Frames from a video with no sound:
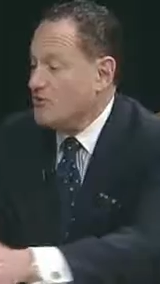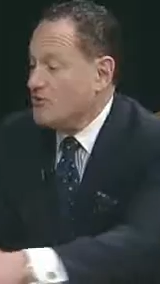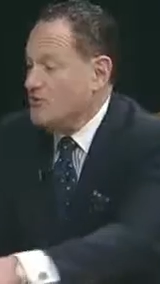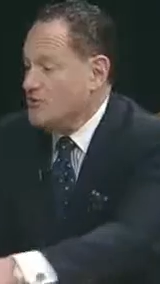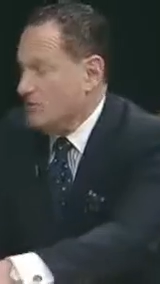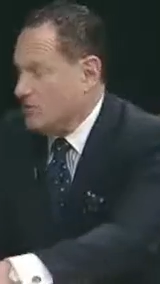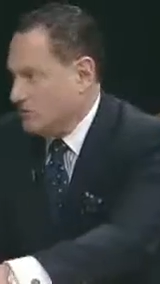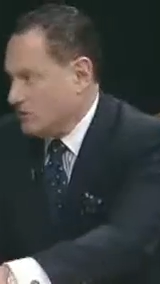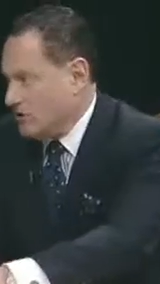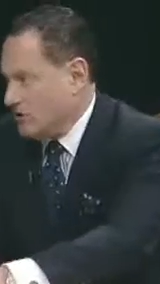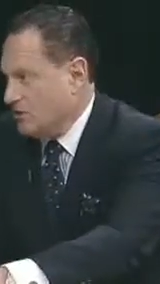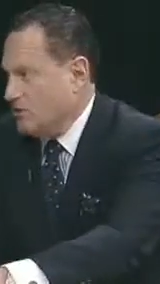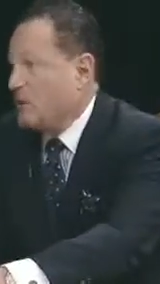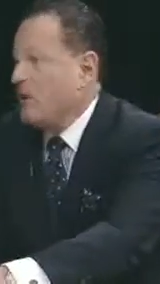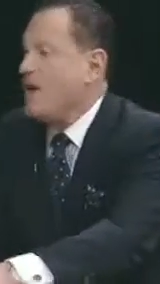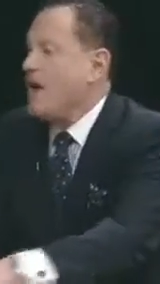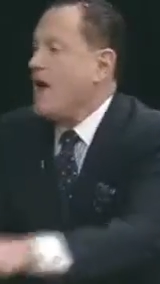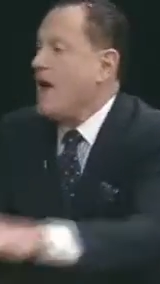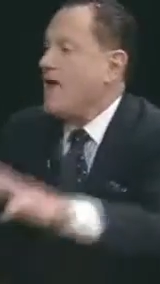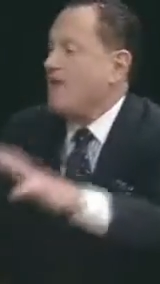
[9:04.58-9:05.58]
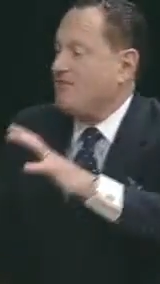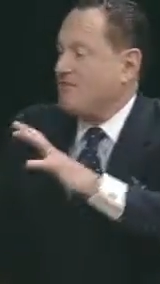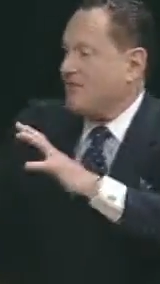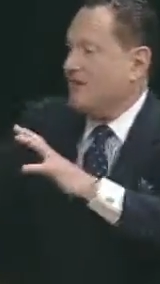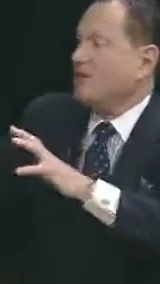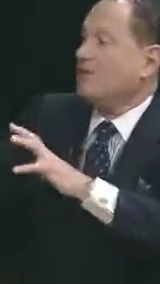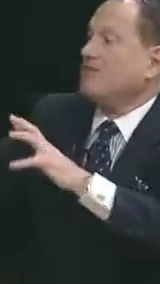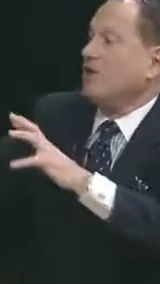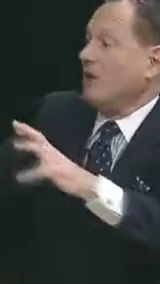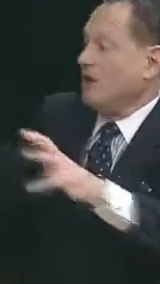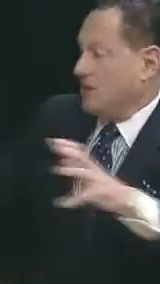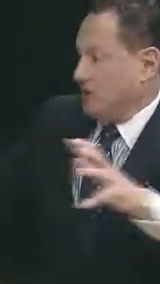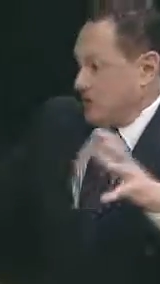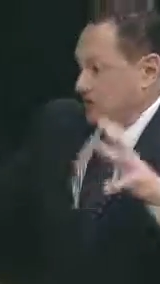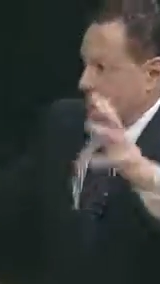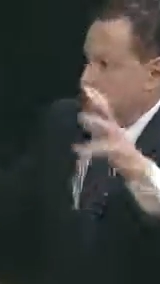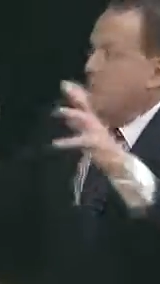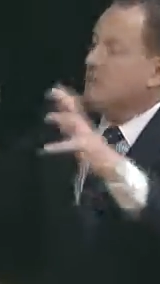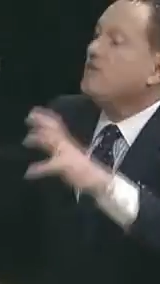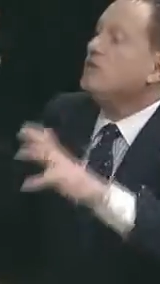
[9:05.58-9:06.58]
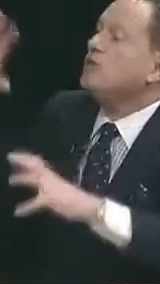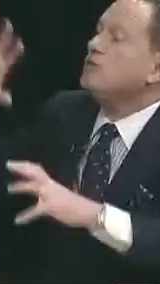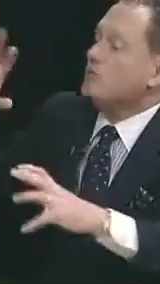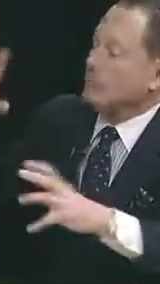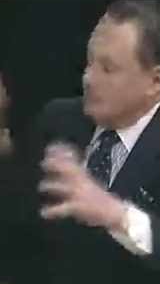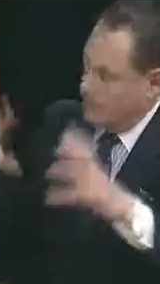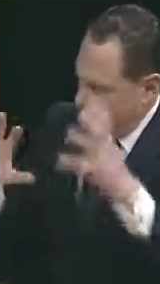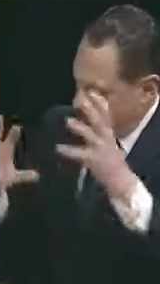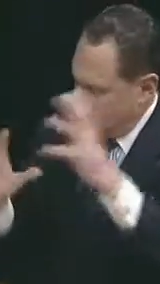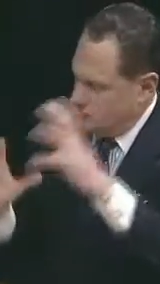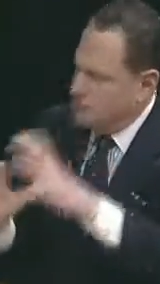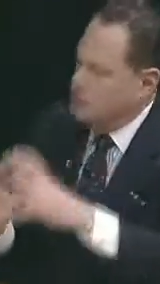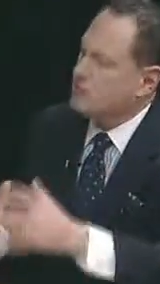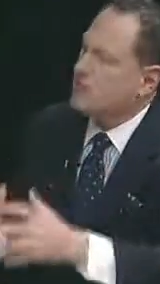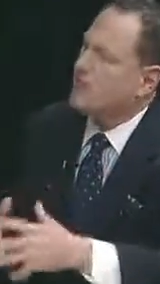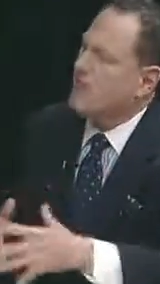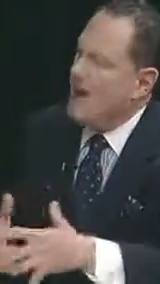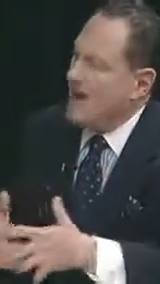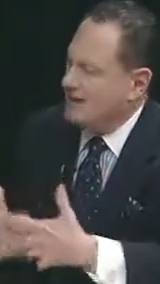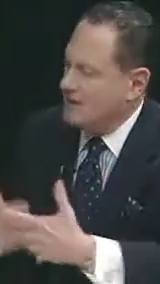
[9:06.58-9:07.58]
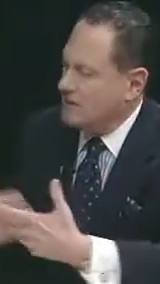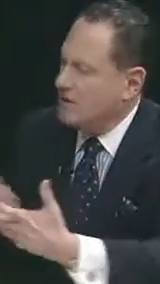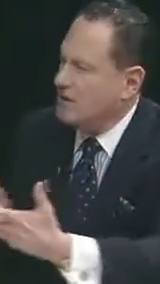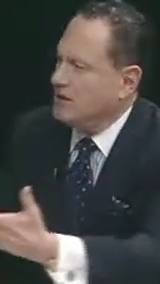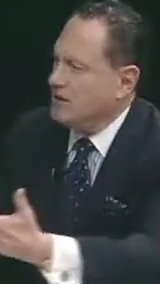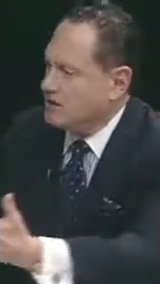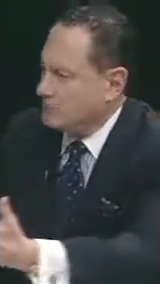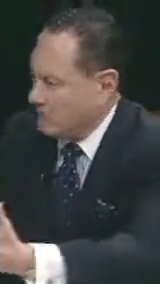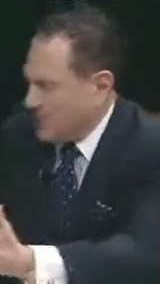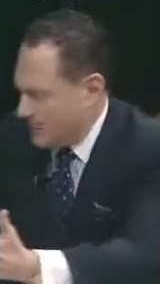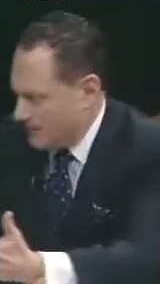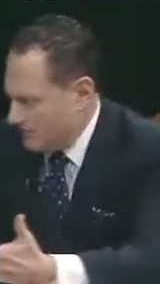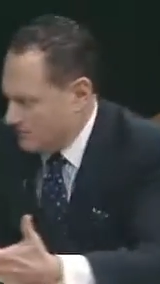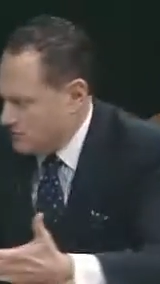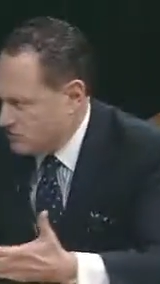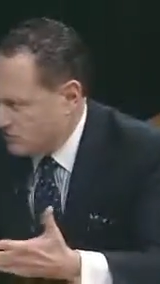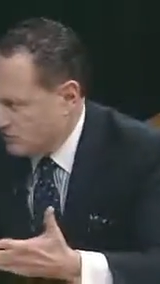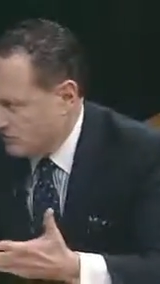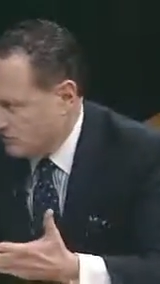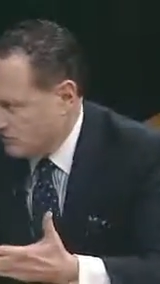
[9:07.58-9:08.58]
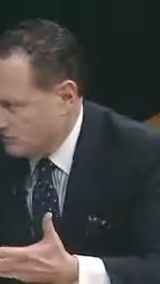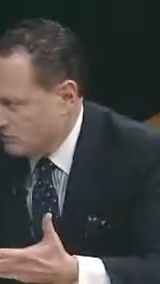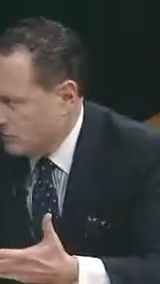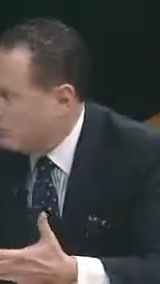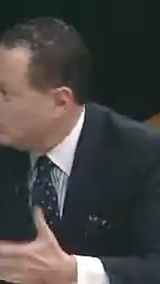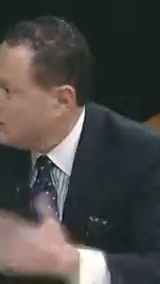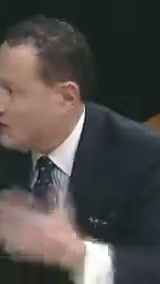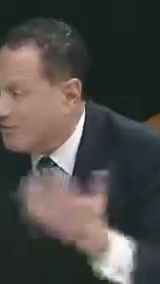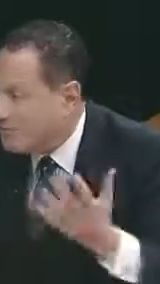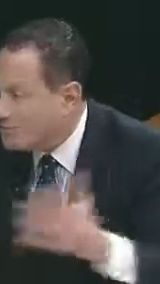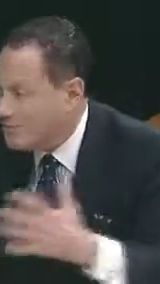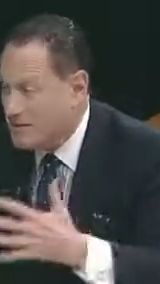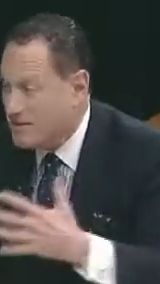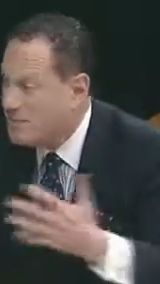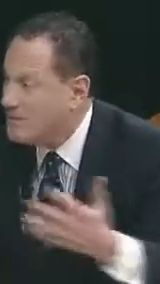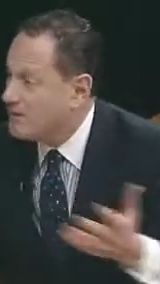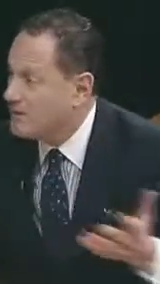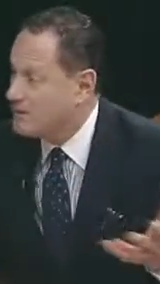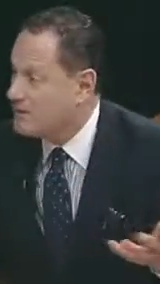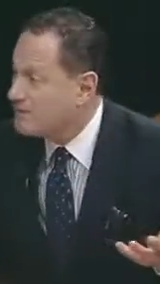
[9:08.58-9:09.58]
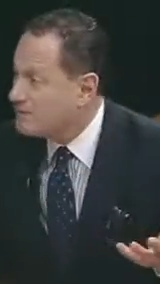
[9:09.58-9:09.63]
secret and things lining up in the universe so that it comes to you, whatever it might be,